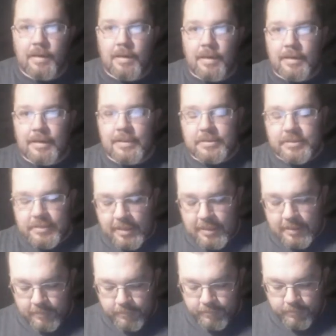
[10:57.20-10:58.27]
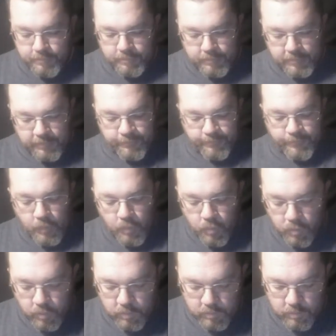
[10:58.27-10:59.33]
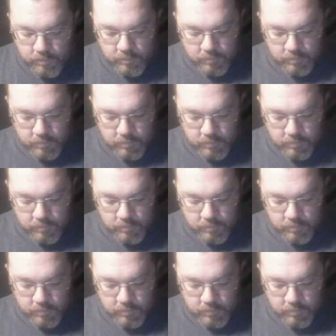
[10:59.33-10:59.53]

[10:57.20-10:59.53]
And like I said before,